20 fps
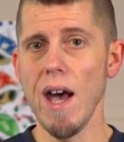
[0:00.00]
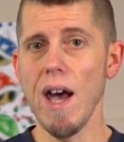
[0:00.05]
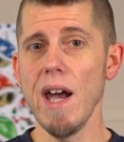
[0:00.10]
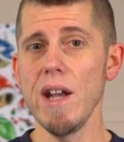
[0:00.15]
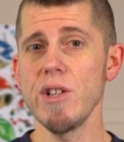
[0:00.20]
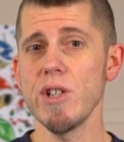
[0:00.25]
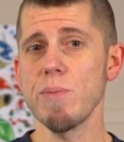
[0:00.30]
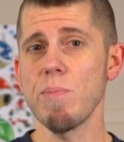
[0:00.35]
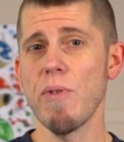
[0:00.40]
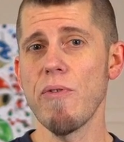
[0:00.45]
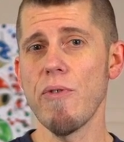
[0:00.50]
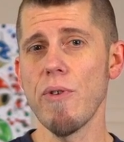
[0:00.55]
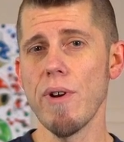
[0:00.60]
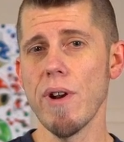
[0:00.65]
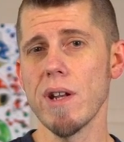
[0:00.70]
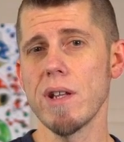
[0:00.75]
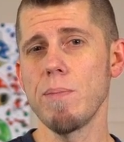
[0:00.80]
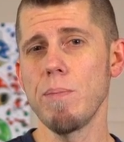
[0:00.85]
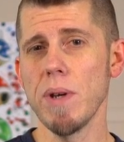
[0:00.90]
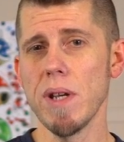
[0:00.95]
I just prefer
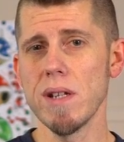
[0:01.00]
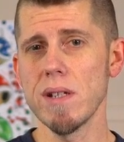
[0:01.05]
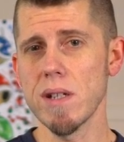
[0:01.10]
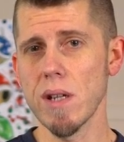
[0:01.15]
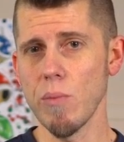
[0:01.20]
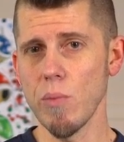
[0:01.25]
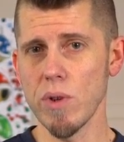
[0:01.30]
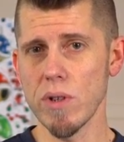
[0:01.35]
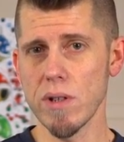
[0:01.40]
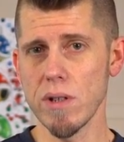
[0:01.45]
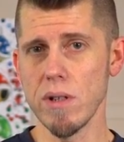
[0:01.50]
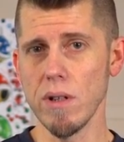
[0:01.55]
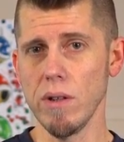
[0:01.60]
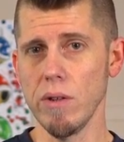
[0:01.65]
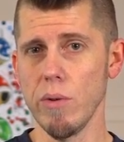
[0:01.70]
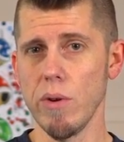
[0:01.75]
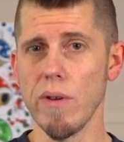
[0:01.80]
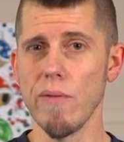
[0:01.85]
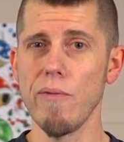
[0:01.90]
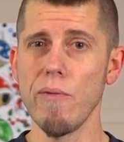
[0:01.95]
not to pay someone to
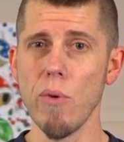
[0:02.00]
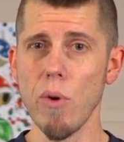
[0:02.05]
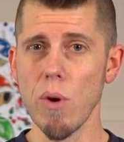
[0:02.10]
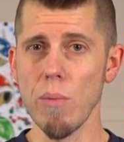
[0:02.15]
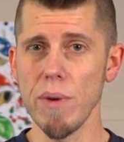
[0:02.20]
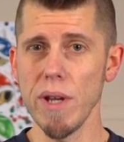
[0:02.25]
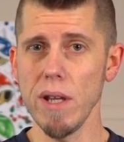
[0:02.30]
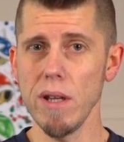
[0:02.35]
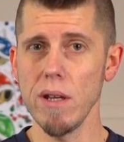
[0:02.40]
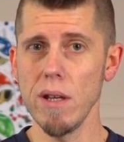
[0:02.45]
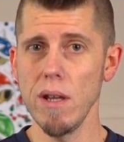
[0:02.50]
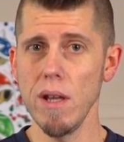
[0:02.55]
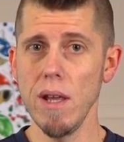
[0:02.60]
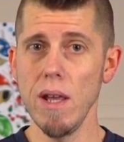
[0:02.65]
dilute it for me.